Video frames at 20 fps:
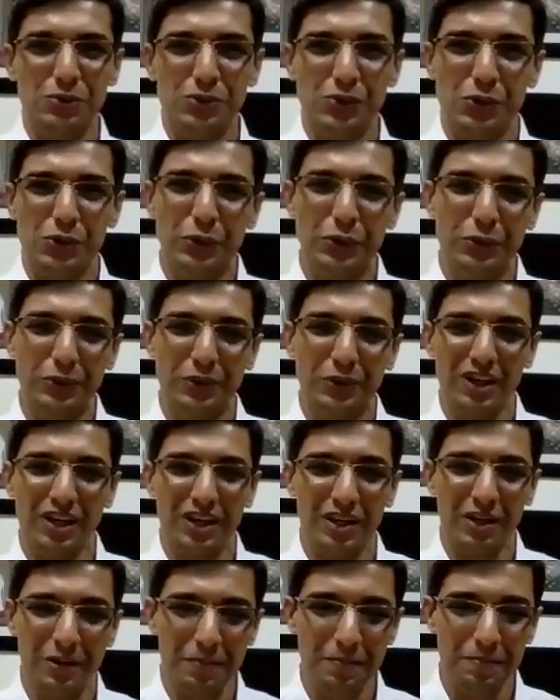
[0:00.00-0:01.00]

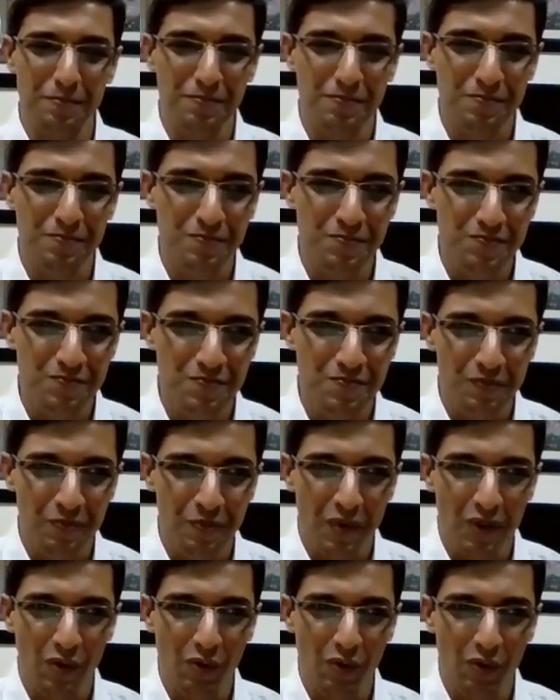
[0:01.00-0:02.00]
So
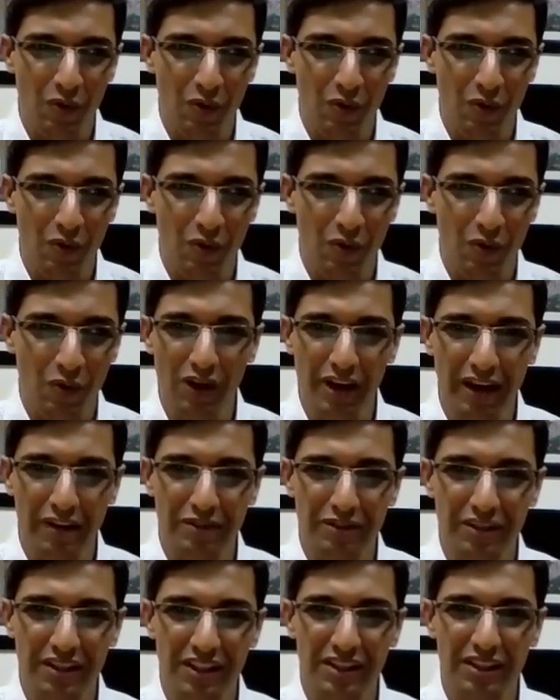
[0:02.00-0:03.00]
what
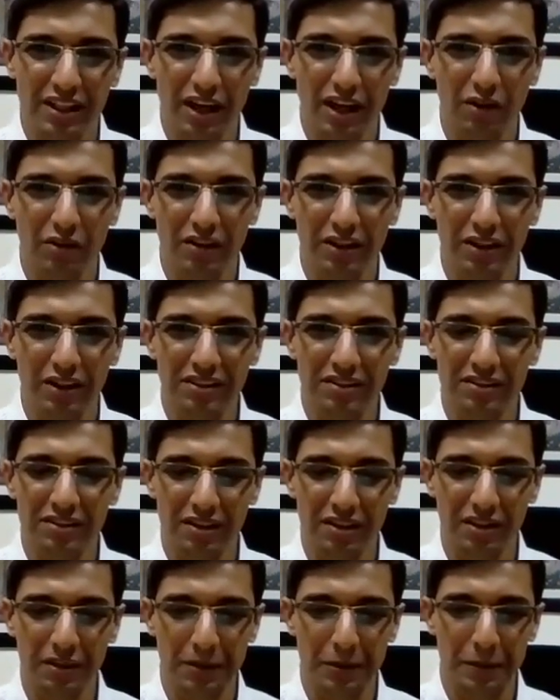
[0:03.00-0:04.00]
I've seen now is
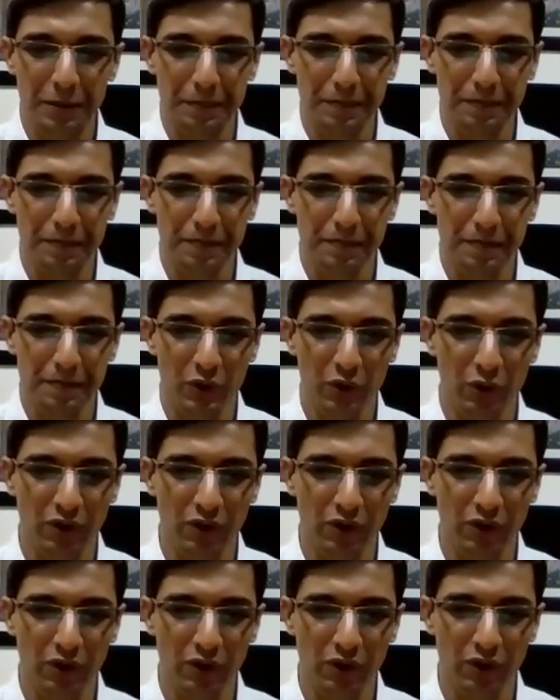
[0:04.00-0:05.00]

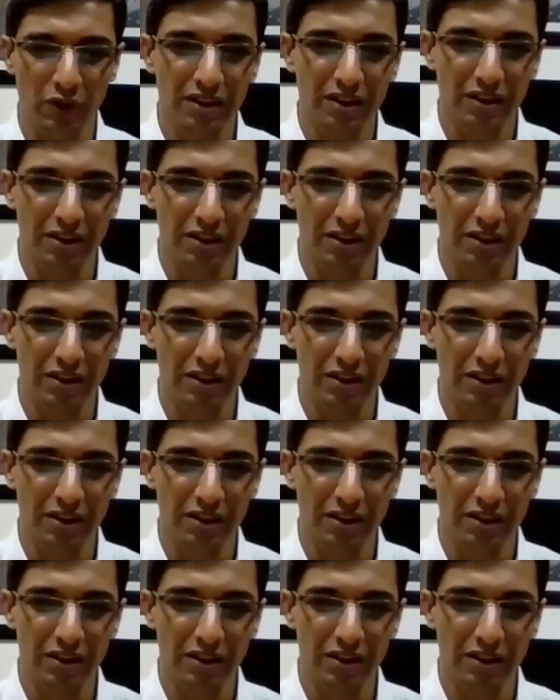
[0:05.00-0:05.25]
Iran.